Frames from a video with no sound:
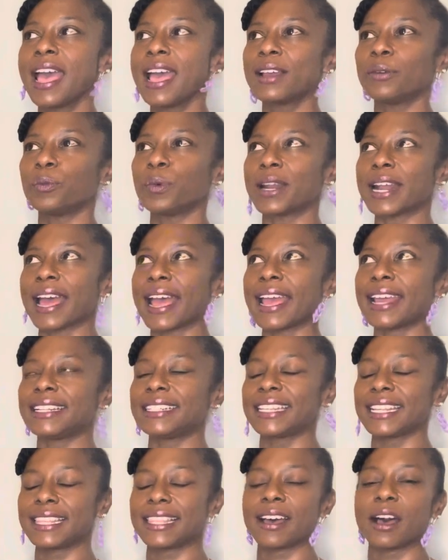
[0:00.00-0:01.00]
When I
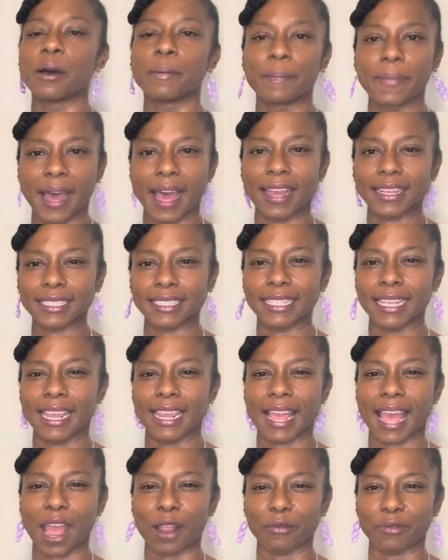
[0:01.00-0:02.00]
did the unboxing,
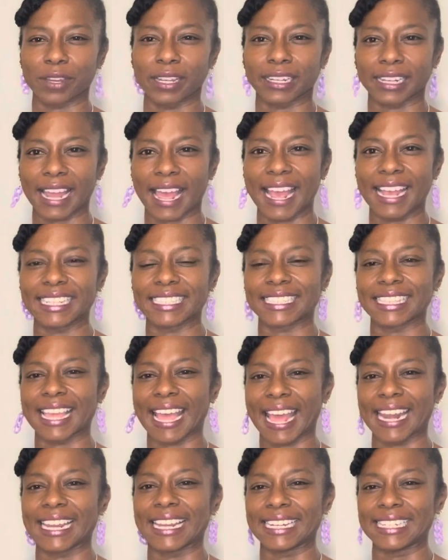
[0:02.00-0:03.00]
I realized
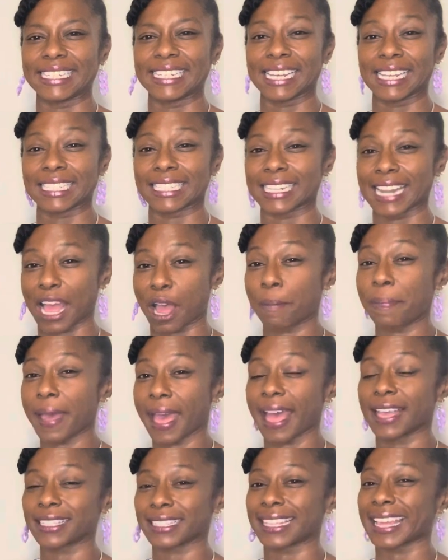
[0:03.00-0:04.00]
that it does not
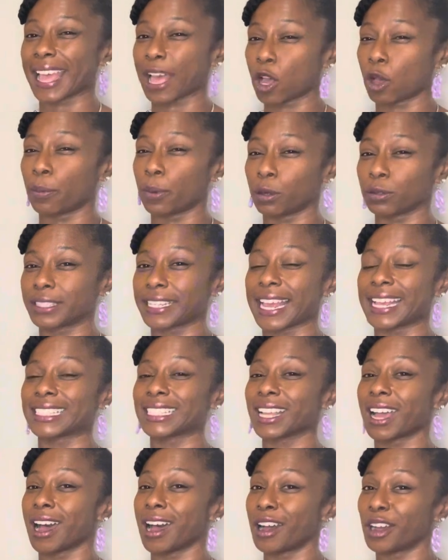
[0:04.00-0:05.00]
pass the elbow test
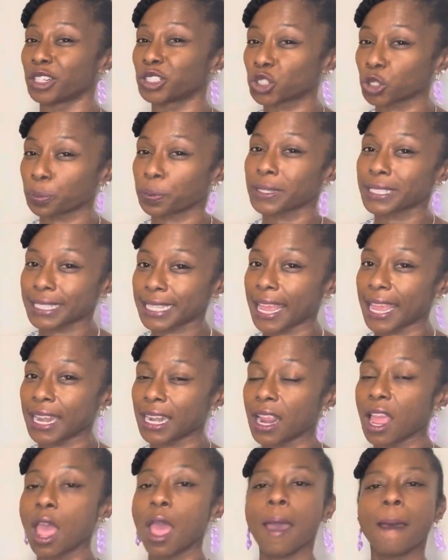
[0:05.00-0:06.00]
100%,
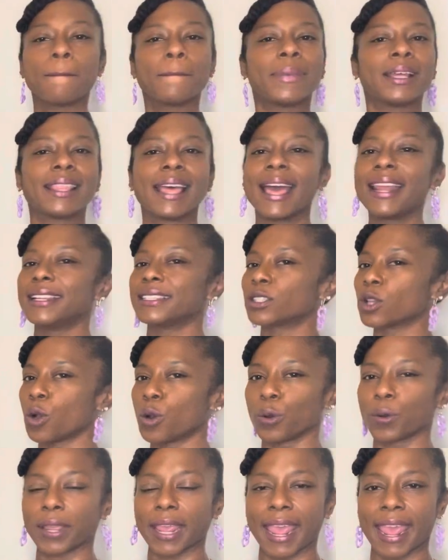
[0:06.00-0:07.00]
but that is
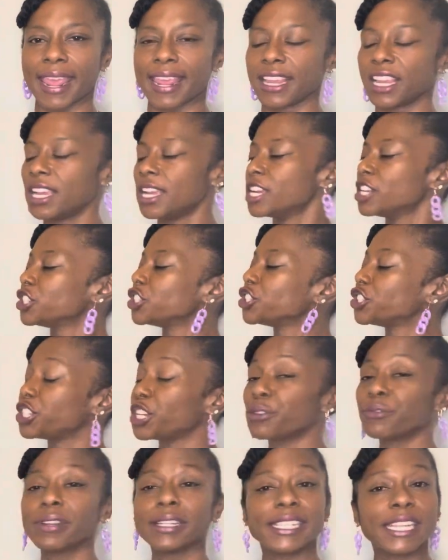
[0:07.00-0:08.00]
okay. She
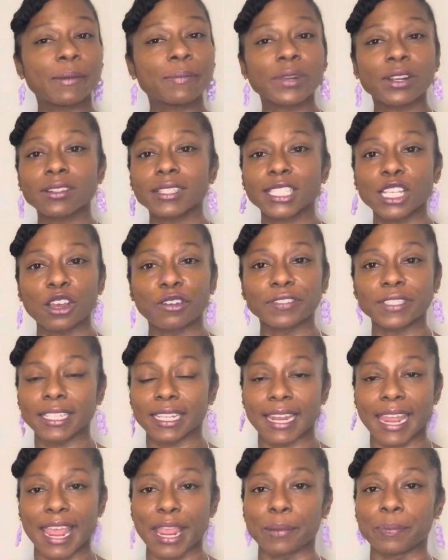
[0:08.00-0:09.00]
redeemed herself
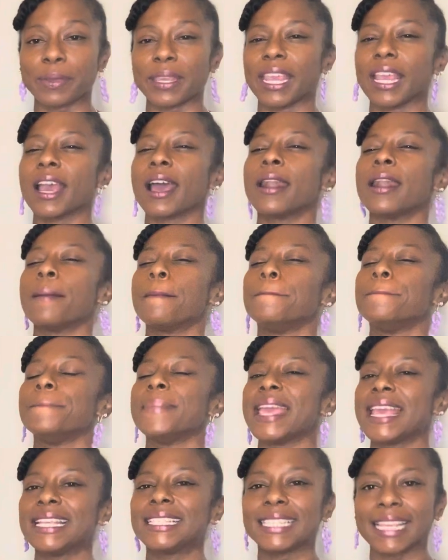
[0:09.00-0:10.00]
today being an
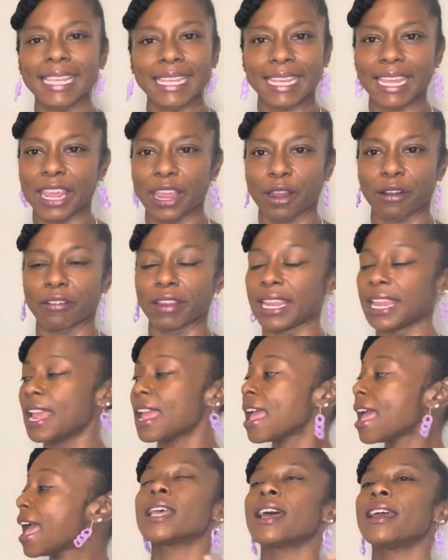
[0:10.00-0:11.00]
amazing carry.
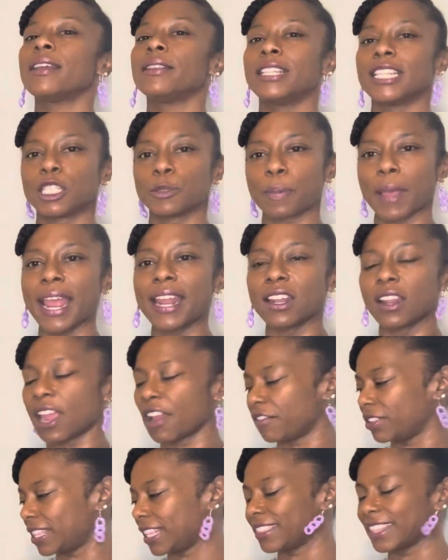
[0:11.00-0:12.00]
Despite
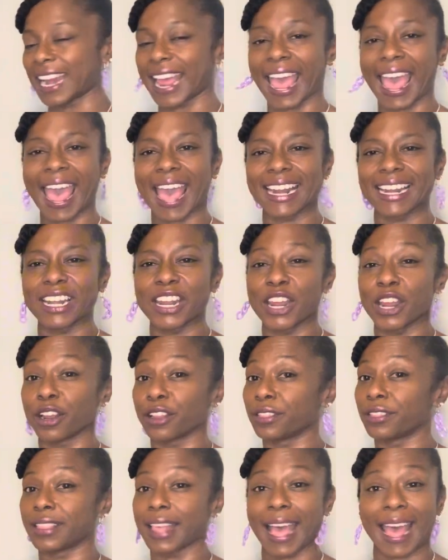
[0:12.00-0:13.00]
everything that I had in
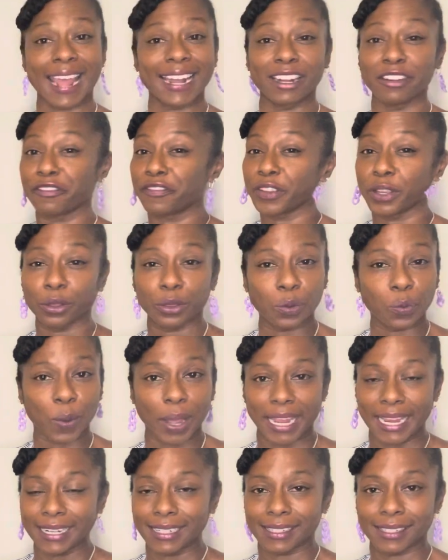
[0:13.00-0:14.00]
here, I didn't feel the
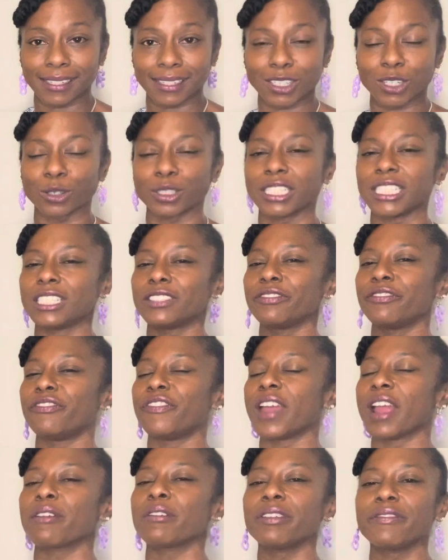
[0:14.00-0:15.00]
weight, so she's
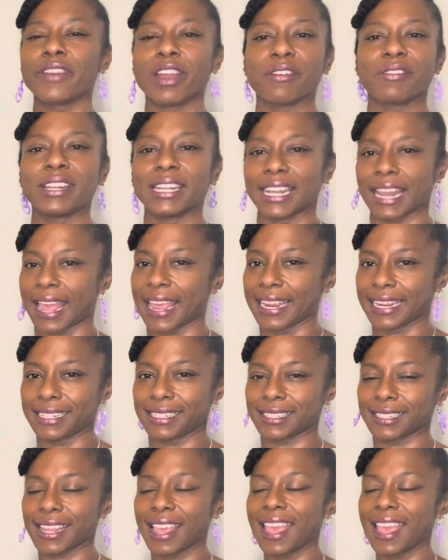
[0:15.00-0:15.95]
very, very light,